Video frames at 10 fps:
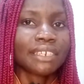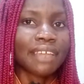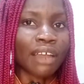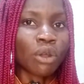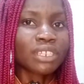
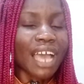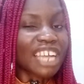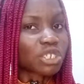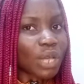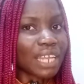they are not
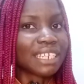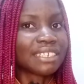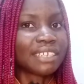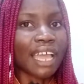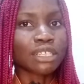
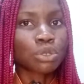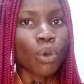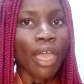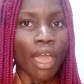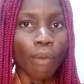actually there to
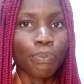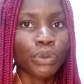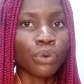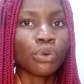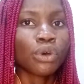
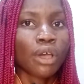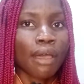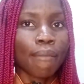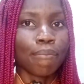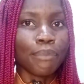help you
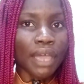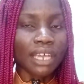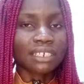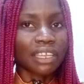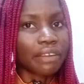
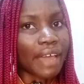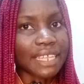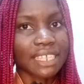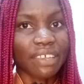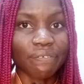make the
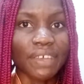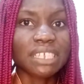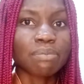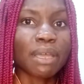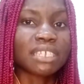right
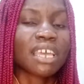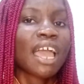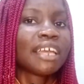investment.